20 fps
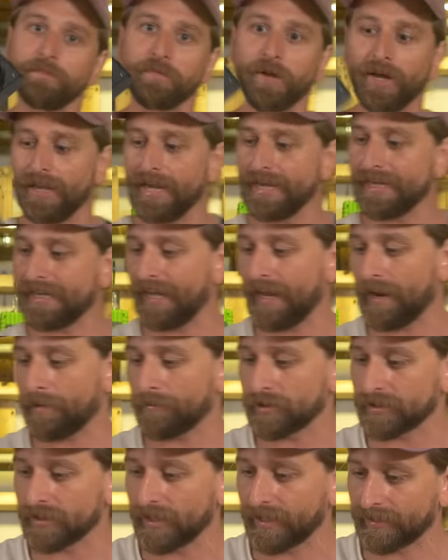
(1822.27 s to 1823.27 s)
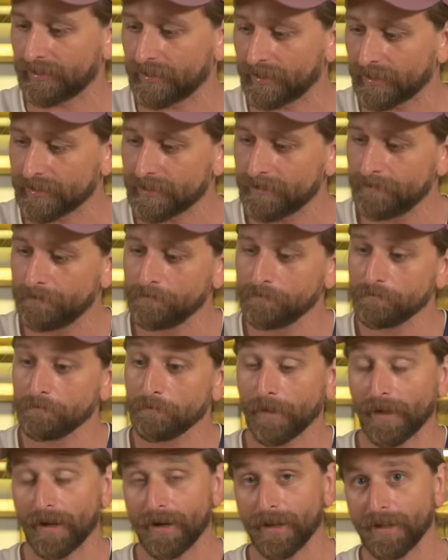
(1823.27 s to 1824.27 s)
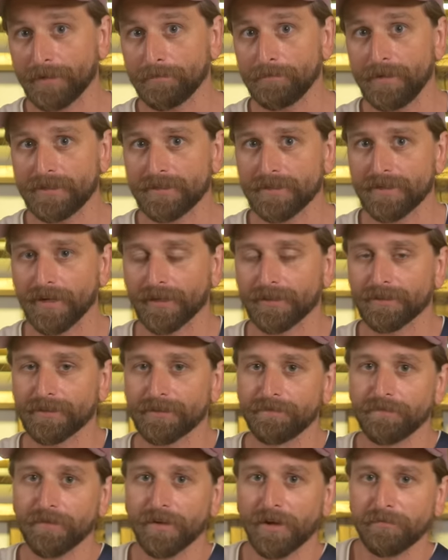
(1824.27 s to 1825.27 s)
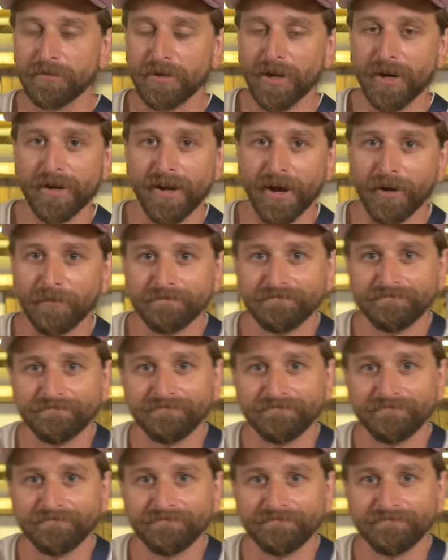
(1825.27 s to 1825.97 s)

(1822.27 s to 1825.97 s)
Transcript: I like cameras like this and I like meat sticks. I'm done now.